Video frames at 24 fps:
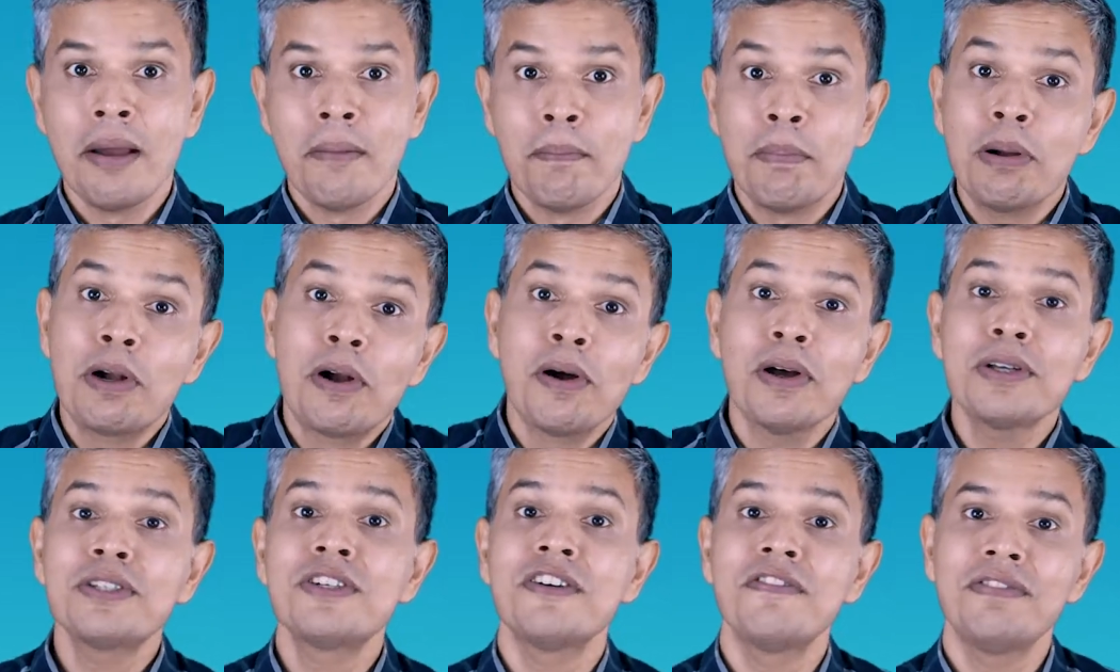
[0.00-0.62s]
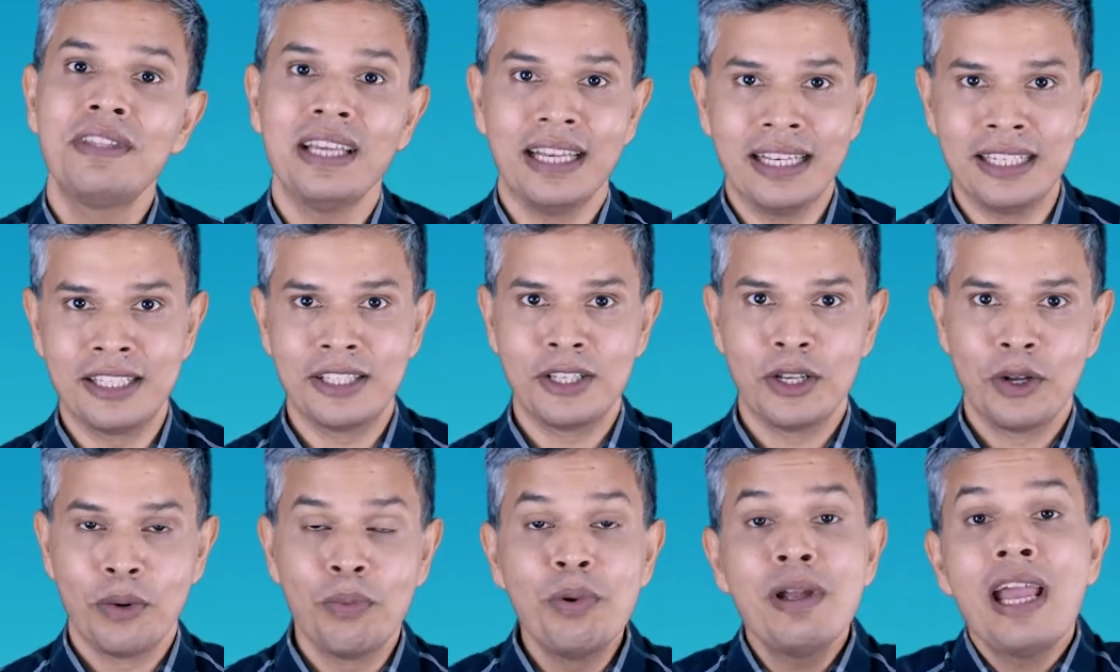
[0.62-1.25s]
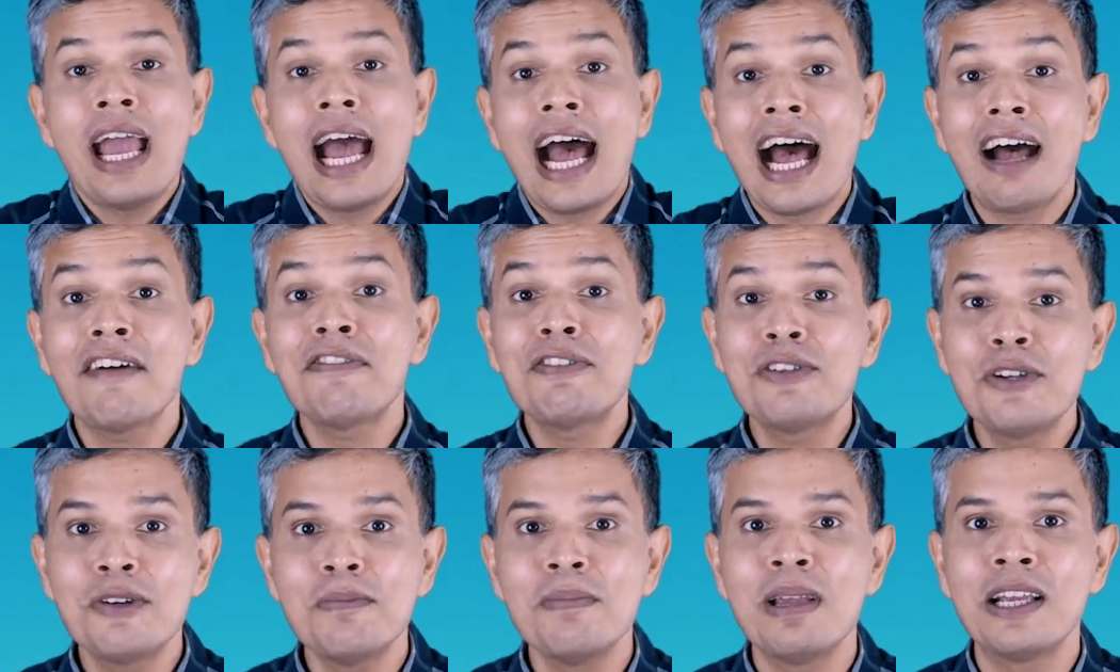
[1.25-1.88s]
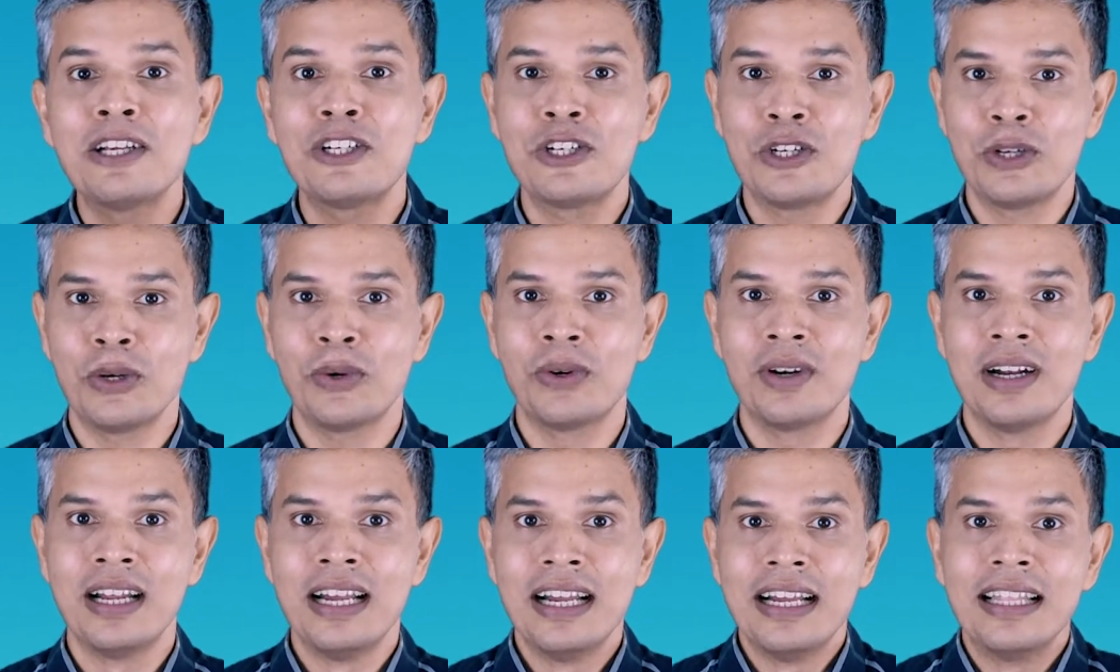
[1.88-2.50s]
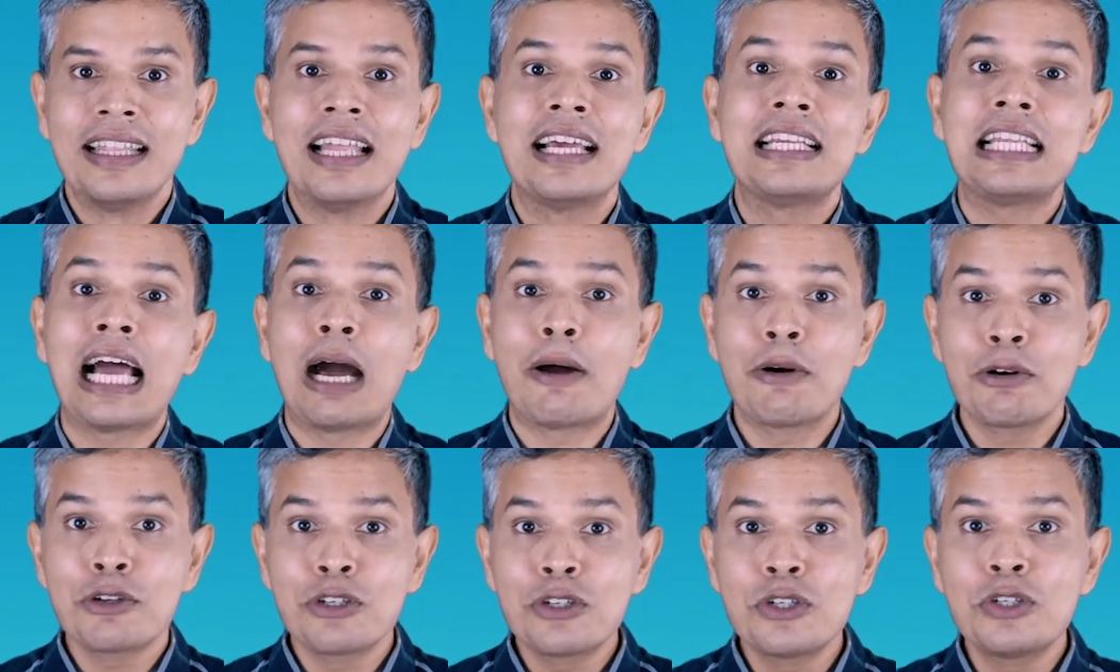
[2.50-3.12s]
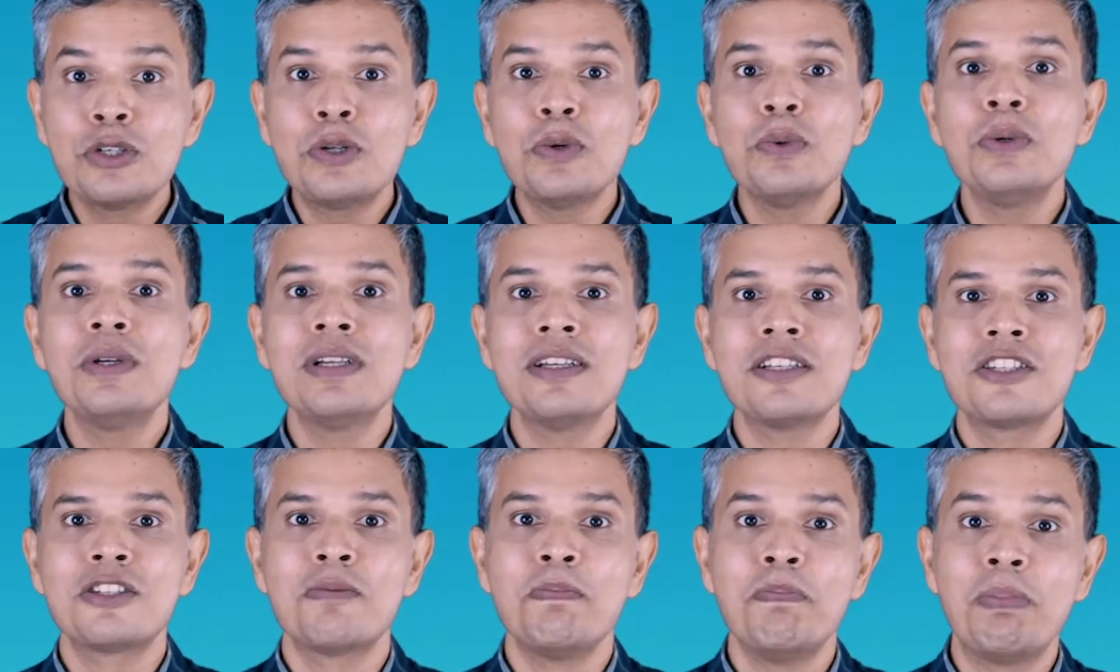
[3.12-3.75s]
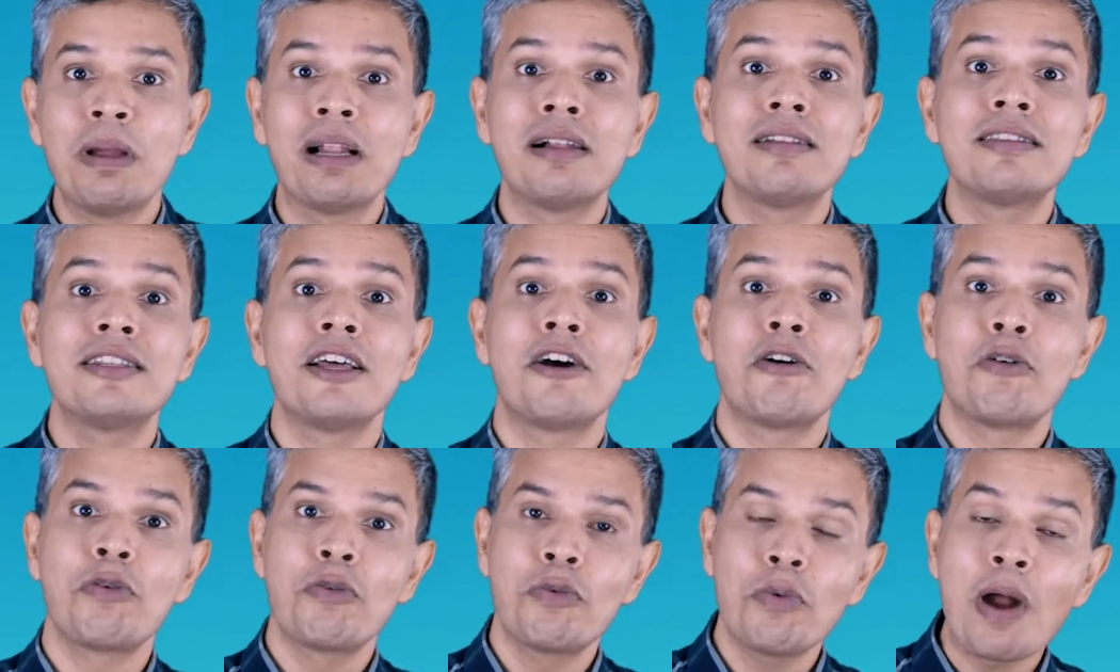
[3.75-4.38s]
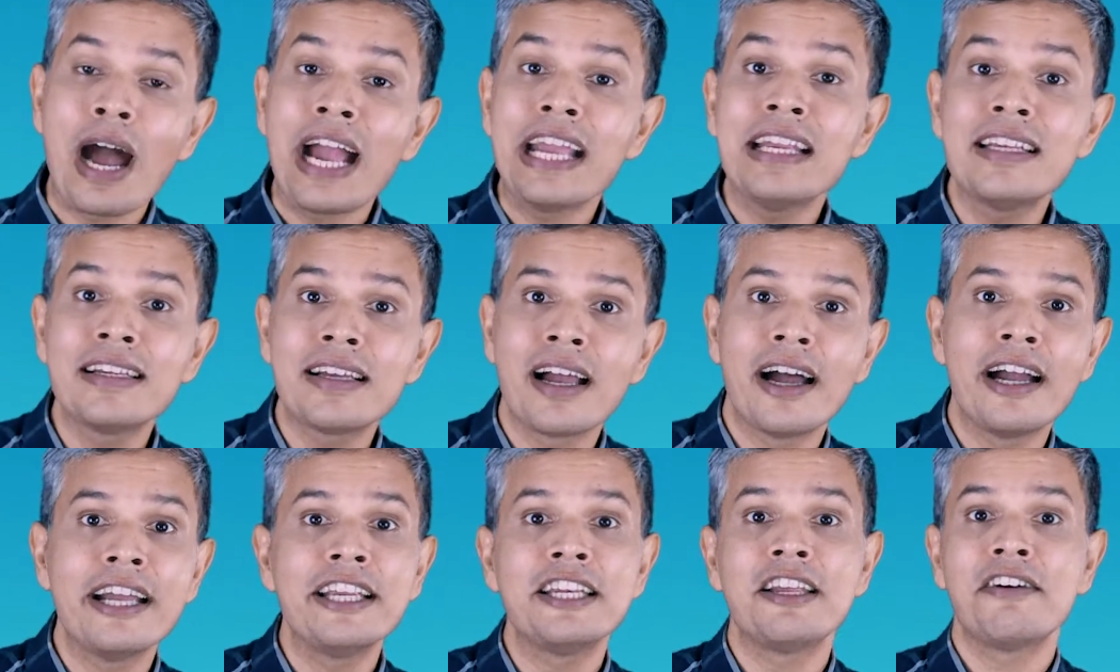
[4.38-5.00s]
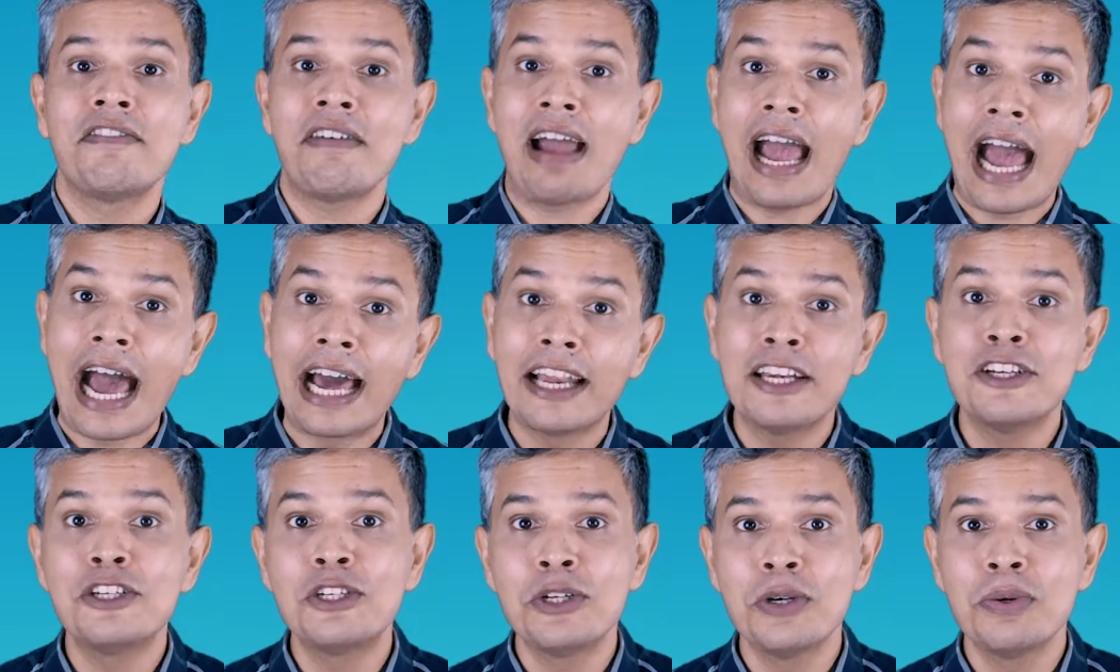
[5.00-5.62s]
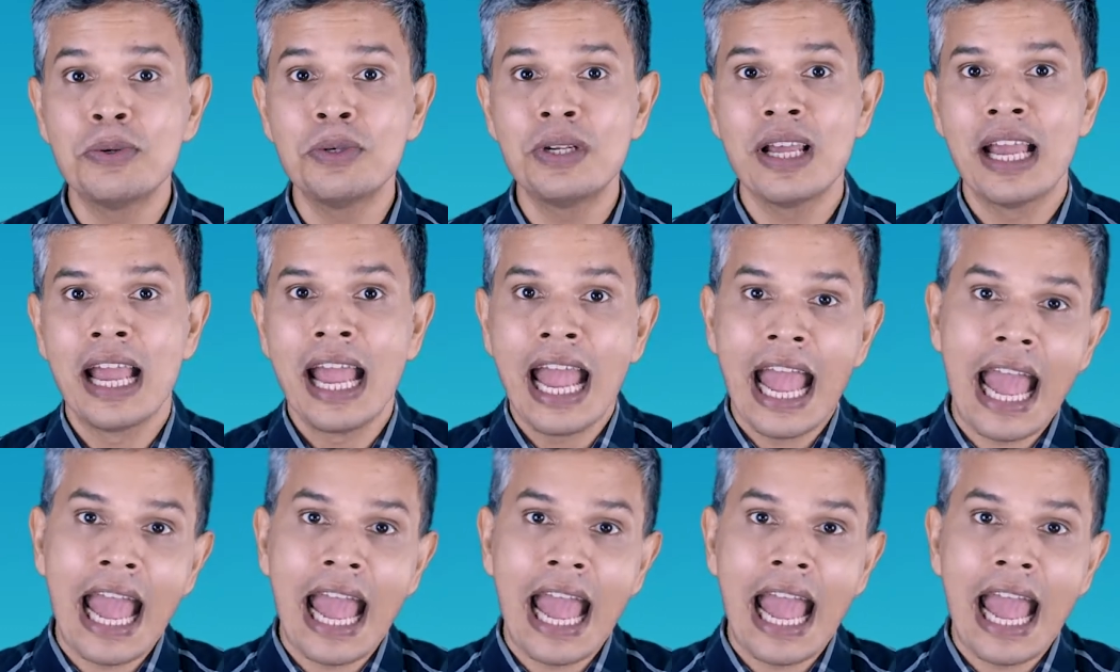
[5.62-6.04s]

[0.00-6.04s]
Because of this, we have to make sure that our students build the right kind of attitude